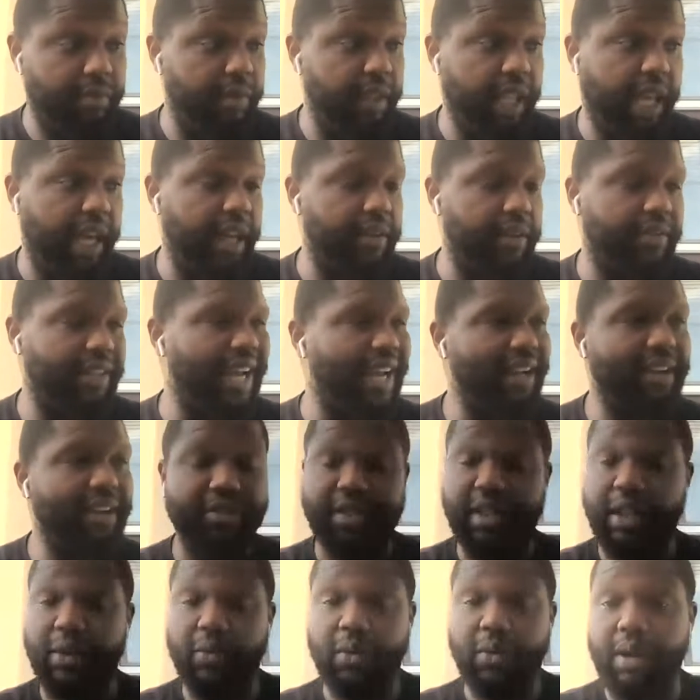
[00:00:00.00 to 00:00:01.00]
I ain't gonna
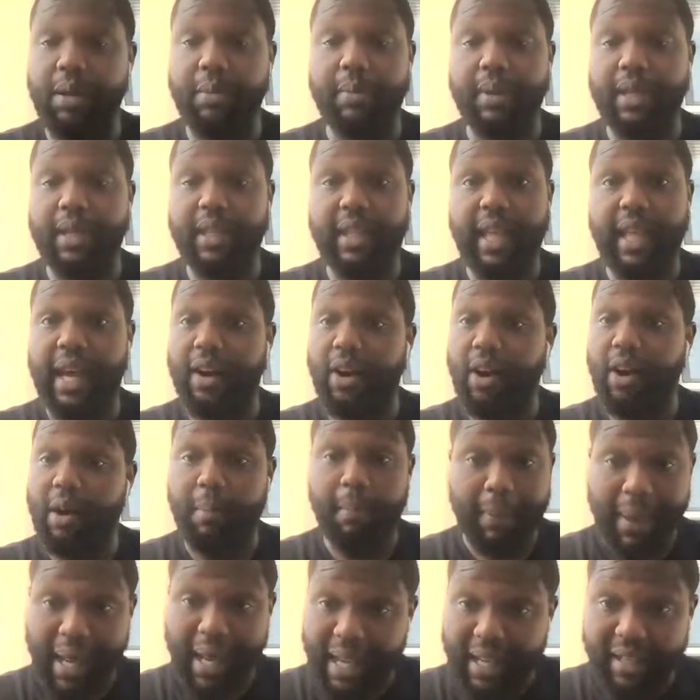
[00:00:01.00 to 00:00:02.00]
say want to be that are
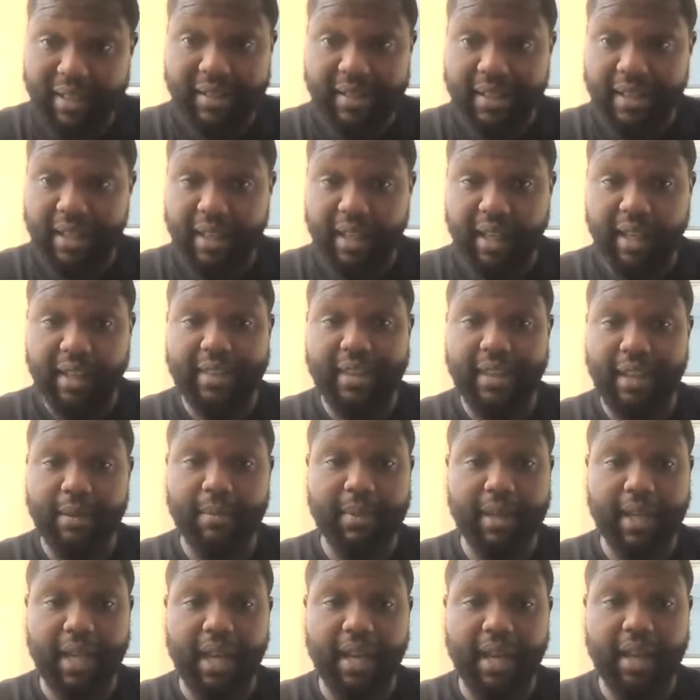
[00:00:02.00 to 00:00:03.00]
amazing in the
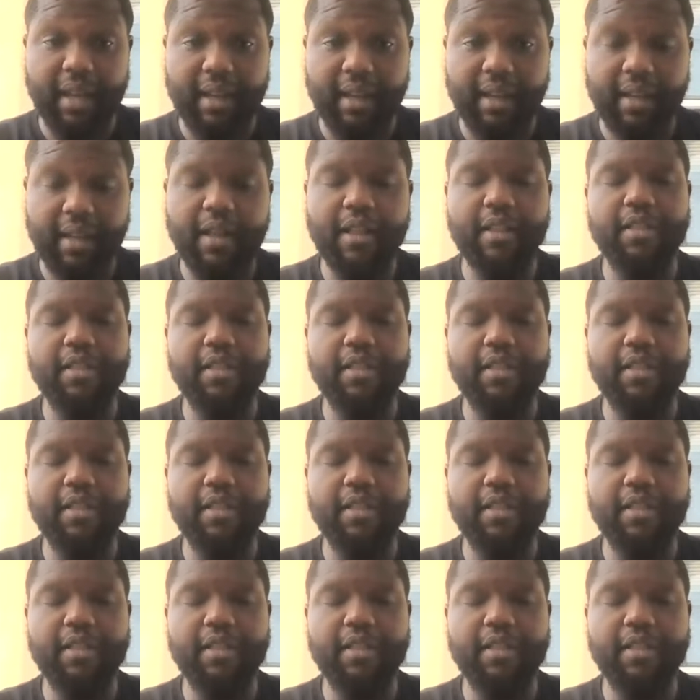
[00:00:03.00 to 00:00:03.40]
NBA.